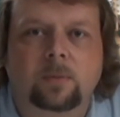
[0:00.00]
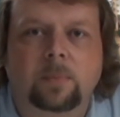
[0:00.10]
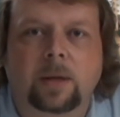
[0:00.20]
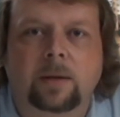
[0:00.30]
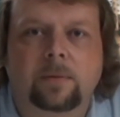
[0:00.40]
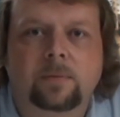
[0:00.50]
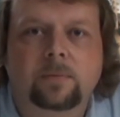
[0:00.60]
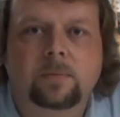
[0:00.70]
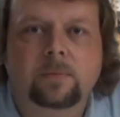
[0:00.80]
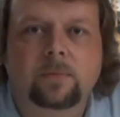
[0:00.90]
on my
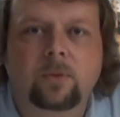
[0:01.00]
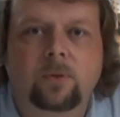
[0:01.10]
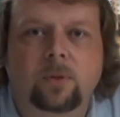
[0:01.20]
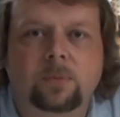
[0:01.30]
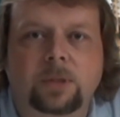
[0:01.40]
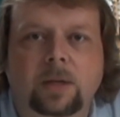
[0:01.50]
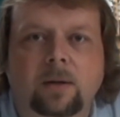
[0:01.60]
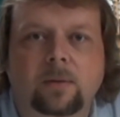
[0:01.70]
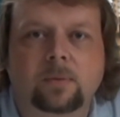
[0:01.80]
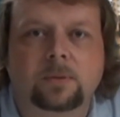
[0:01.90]
YouTube
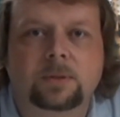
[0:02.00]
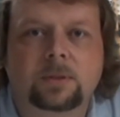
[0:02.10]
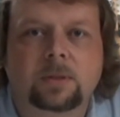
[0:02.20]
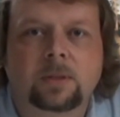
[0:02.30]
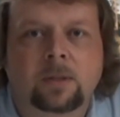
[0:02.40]
channel, which